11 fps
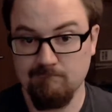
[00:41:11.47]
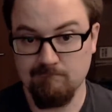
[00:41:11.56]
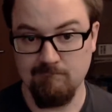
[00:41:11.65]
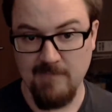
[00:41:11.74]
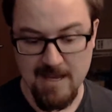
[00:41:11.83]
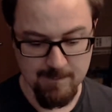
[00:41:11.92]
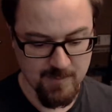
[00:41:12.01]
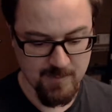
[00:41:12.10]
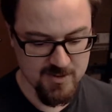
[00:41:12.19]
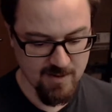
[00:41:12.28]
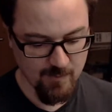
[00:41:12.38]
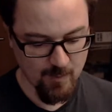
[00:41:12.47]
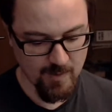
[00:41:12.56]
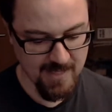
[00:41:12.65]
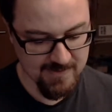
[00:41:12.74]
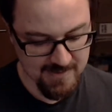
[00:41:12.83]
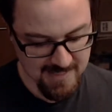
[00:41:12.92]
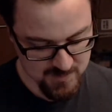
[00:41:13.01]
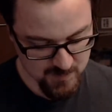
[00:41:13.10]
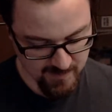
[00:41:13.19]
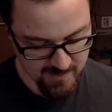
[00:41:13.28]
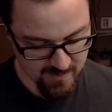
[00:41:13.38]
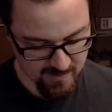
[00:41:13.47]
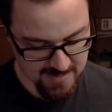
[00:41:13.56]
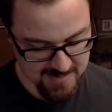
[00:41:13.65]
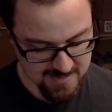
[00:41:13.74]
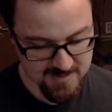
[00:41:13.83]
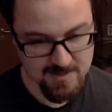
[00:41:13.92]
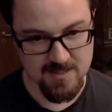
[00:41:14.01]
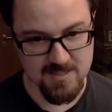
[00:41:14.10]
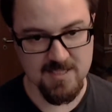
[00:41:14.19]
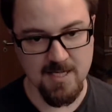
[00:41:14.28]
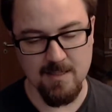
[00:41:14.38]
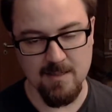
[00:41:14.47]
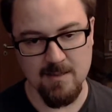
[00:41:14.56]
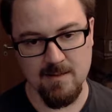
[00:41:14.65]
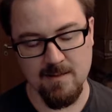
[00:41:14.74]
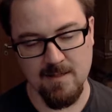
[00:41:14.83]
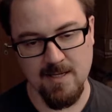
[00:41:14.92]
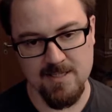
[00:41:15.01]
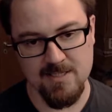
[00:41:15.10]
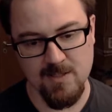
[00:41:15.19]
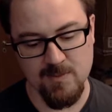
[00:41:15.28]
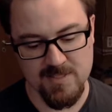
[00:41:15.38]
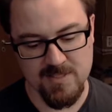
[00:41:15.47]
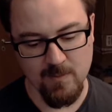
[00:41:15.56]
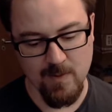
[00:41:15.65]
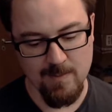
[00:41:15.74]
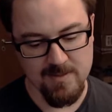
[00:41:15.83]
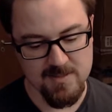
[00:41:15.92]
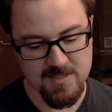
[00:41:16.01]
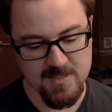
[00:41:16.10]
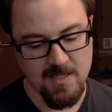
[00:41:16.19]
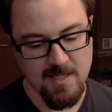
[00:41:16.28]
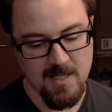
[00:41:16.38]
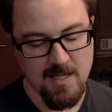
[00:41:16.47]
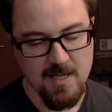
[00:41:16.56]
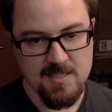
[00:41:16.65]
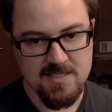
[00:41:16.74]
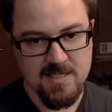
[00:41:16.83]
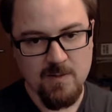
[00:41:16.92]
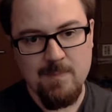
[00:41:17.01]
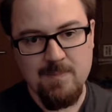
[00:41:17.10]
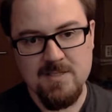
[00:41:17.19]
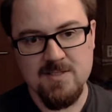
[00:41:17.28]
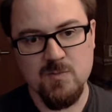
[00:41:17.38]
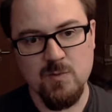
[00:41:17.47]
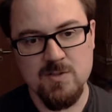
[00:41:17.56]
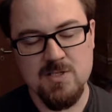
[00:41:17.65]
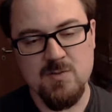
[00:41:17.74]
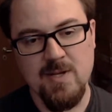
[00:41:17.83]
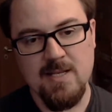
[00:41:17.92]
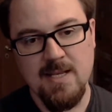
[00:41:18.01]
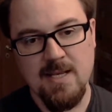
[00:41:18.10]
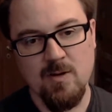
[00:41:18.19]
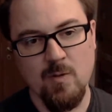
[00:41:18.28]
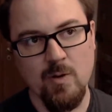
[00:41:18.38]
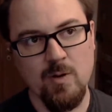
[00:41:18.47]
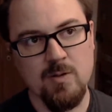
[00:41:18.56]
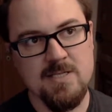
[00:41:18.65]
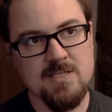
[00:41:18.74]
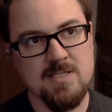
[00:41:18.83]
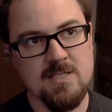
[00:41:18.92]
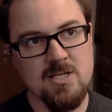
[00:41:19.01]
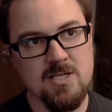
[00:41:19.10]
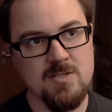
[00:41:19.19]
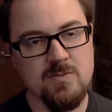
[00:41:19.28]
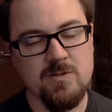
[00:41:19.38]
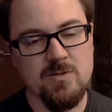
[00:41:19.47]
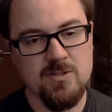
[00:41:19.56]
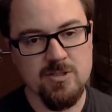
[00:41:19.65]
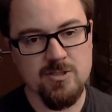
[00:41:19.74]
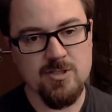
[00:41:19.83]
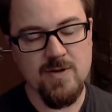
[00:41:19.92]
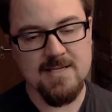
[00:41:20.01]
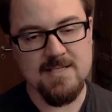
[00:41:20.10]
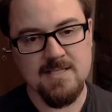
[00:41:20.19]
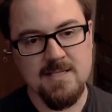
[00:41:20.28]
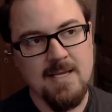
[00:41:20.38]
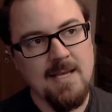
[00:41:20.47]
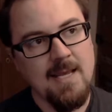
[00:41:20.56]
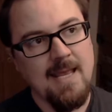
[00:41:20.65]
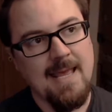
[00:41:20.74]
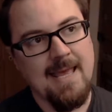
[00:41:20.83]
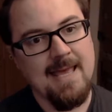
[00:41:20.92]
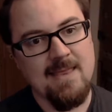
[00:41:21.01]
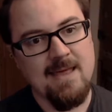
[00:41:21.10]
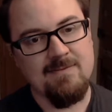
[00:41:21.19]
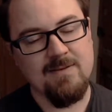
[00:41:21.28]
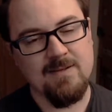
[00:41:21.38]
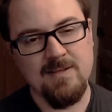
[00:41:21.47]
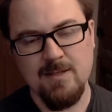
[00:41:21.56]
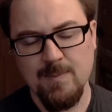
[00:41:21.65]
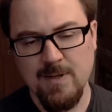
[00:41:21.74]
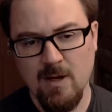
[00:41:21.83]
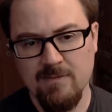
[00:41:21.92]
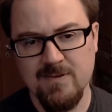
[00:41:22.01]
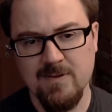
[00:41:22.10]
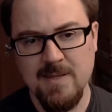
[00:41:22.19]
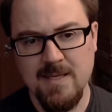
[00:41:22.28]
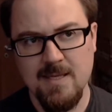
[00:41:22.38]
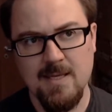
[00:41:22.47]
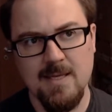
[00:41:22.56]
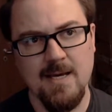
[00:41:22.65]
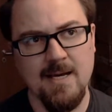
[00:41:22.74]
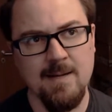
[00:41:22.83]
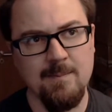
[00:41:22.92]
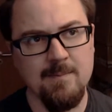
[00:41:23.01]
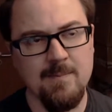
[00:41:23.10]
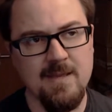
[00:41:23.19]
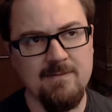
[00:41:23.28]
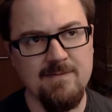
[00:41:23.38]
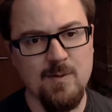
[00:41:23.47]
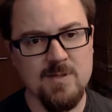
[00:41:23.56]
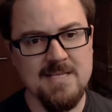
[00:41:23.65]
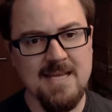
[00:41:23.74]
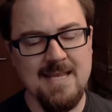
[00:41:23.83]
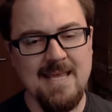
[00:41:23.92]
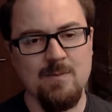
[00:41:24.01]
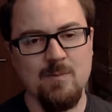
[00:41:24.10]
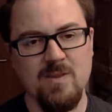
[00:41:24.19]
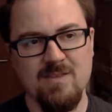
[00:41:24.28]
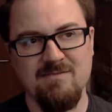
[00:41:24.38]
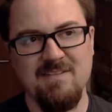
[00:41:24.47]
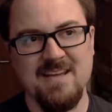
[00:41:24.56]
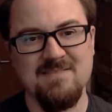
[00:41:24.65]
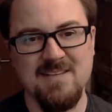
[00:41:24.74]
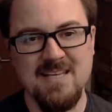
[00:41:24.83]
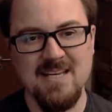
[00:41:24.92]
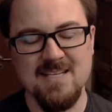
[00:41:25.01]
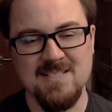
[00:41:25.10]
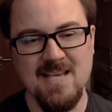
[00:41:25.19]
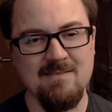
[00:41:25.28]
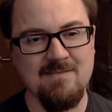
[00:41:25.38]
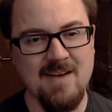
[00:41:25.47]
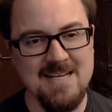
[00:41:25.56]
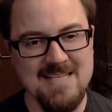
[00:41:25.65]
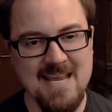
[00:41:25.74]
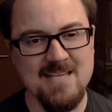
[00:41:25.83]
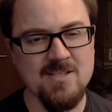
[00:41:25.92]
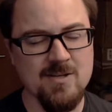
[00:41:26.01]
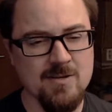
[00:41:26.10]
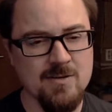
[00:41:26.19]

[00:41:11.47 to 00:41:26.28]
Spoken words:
Yeah, pretty straightforward. And the last one there is the stun. It's to do with stun weapons. Stun weapons rules as written in Coriolis just reduce your stress, and that felt a little bit off to me. If you were to get hit with effectively a sci-fi taser,